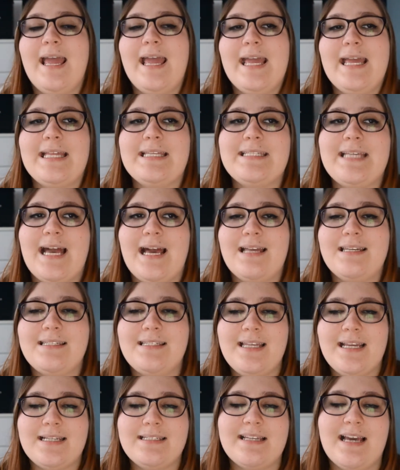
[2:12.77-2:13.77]
and had to
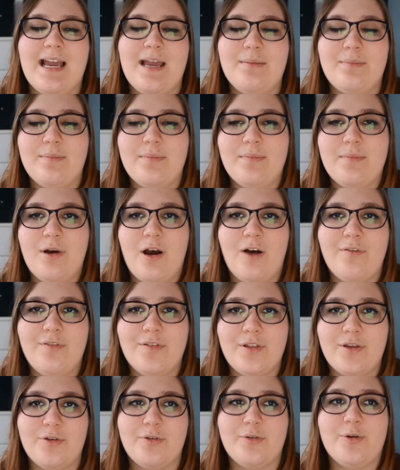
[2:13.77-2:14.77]
take time off
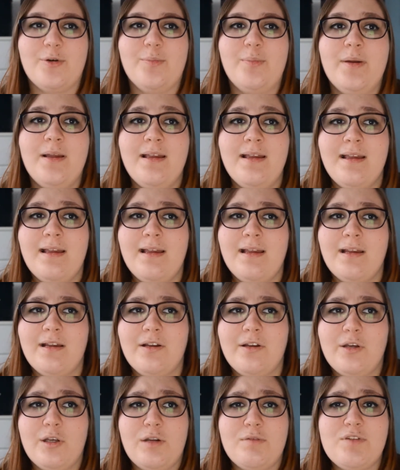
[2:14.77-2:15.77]
of the group,
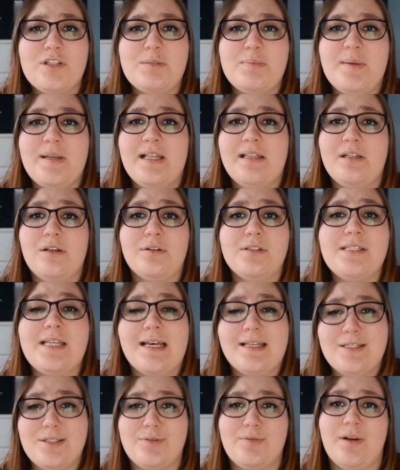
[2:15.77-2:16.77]
could have just been a little
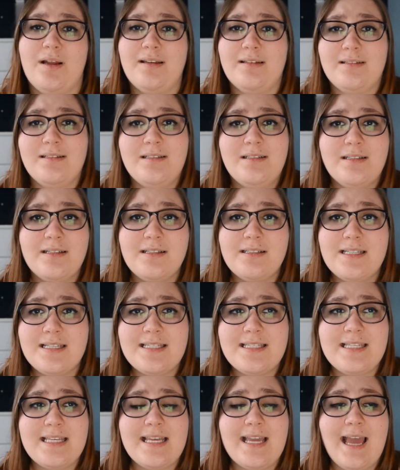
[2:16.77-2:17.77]
test run to
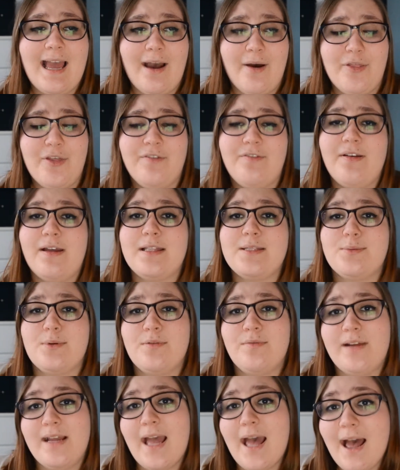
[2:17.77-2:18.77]
see how the fans
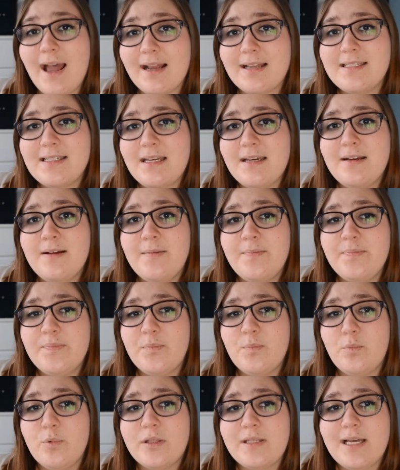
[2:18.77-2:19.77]
would react
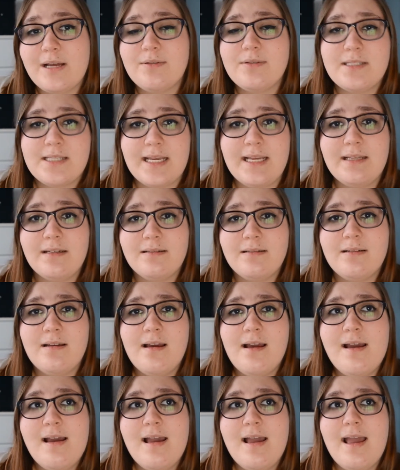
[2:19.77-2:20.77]
without Zayn.
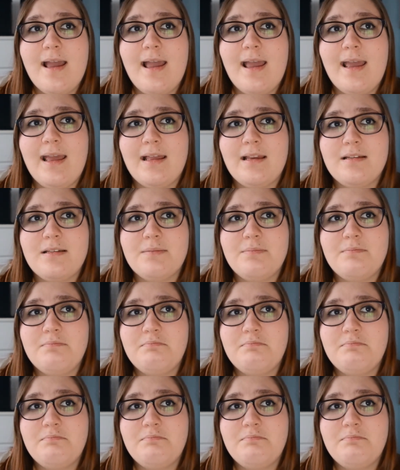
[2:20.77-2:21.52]
And